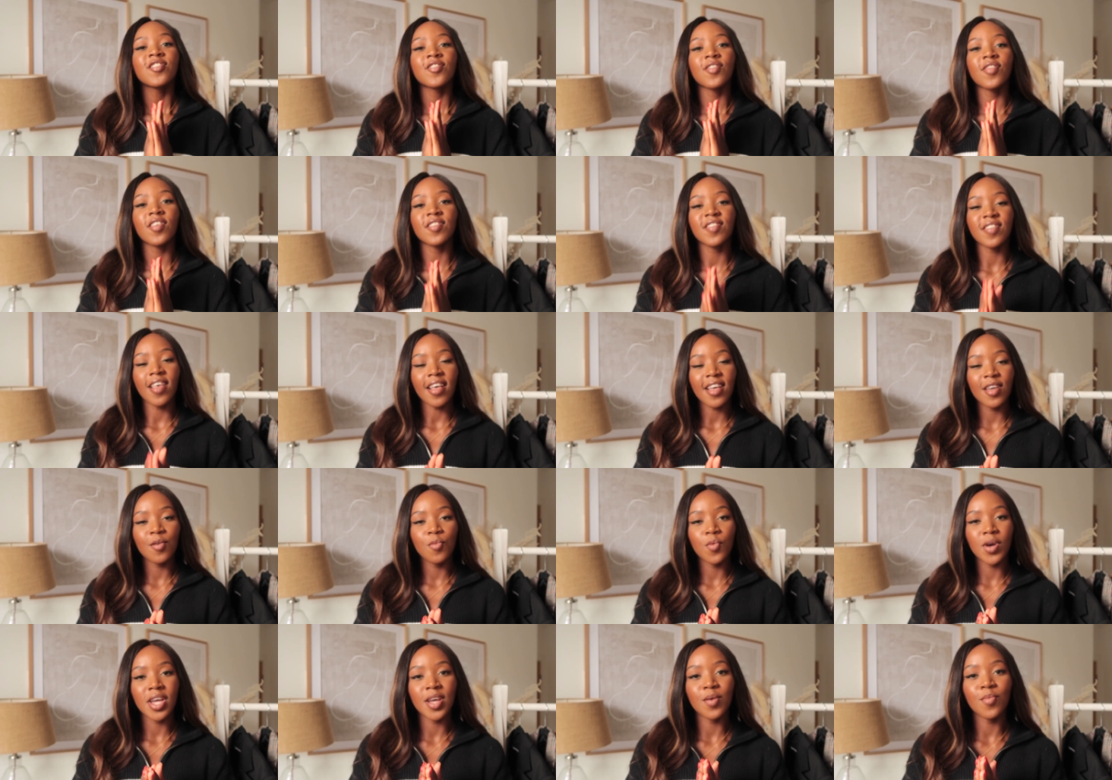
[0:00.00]
So the
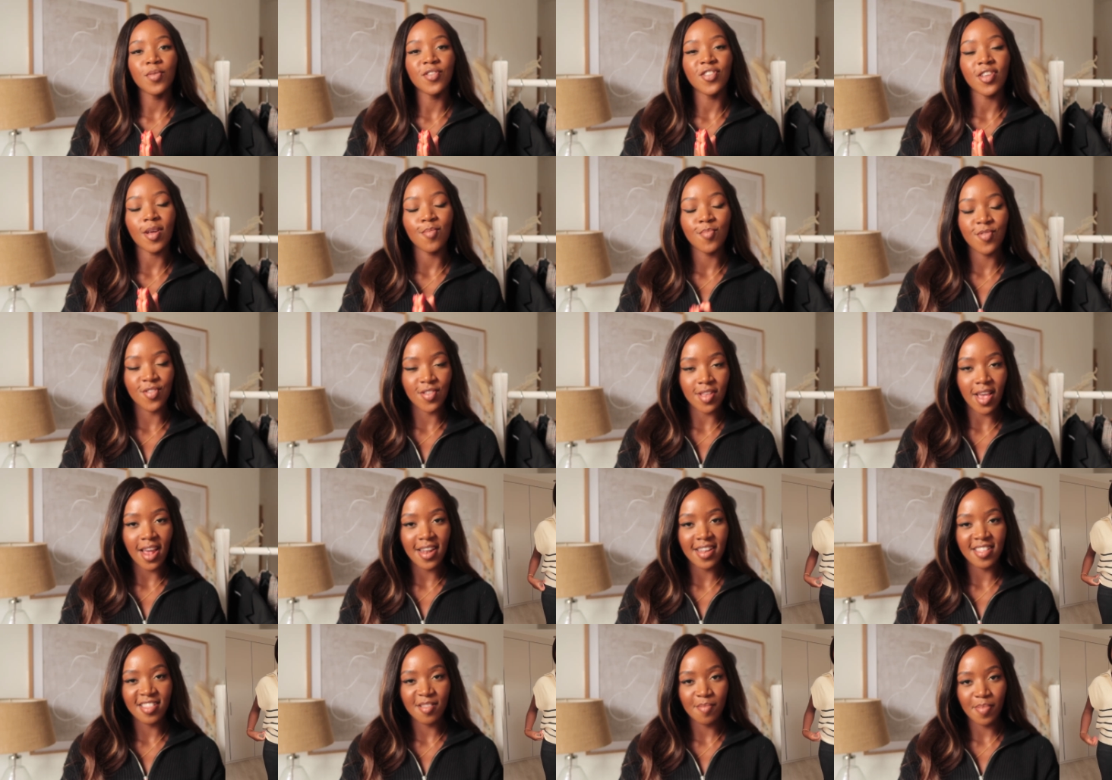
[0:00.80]
second way which I'm
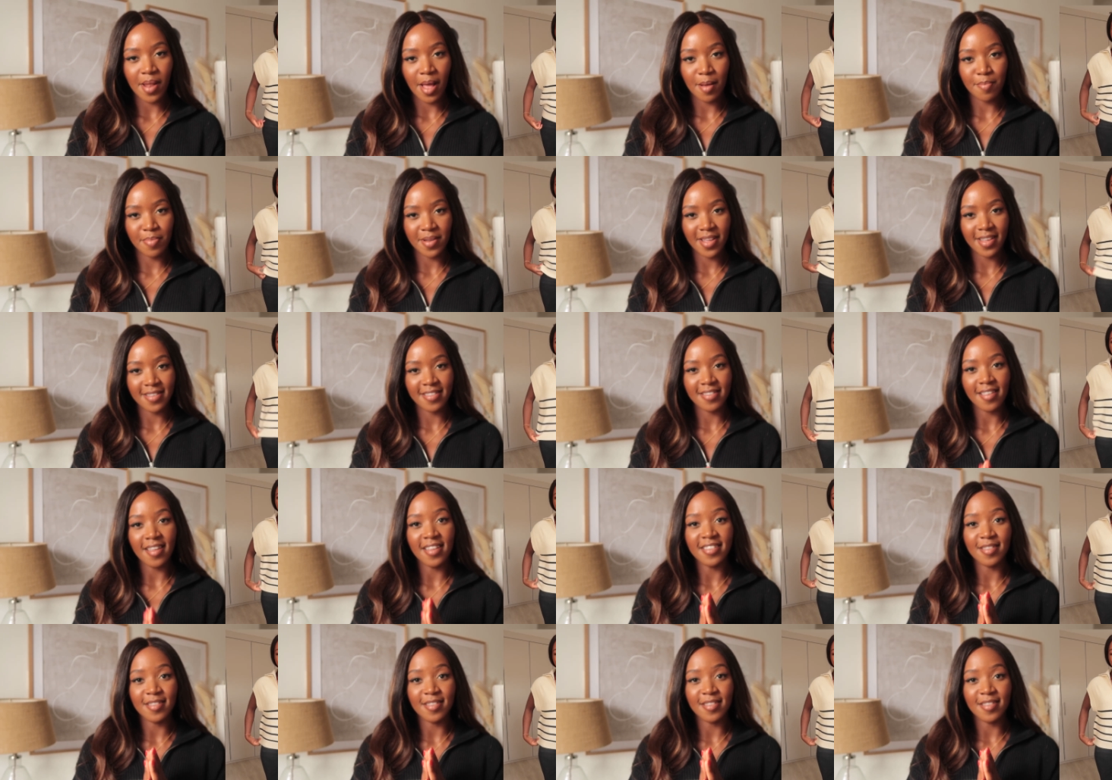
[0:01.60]
styling the black blazer